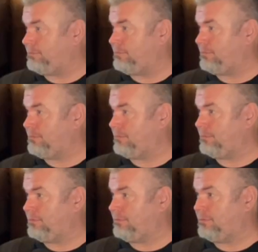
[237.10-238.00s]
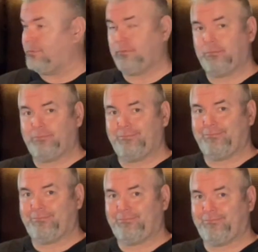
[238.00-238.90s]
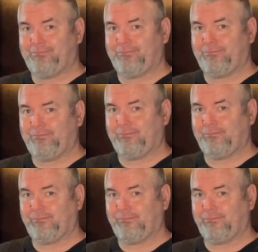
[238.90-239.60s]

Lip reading: No words are spoken by the person on screen.